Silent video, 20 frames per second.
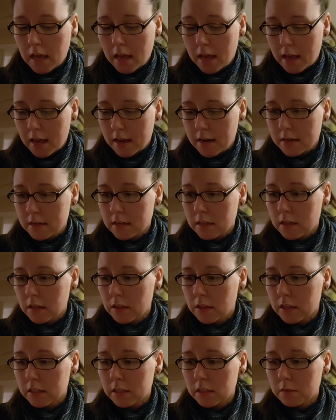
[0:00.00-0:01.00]
and
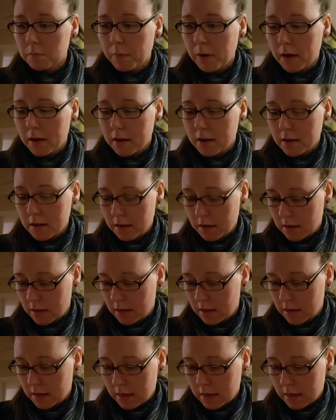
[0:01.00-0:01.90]
this is by